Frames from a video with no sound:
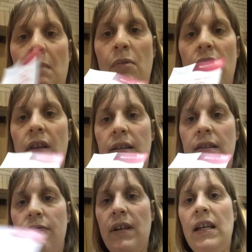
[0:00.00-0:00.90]
booklet
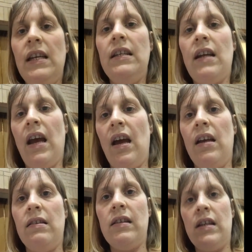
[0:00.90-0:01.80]
to read,
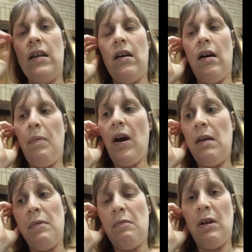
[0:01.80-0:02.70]
and your
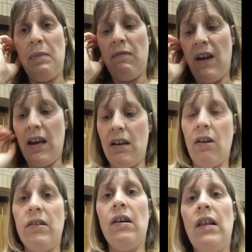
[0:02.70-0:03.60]
appointment will be written
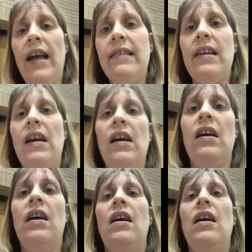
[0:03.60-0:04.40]
on your letter,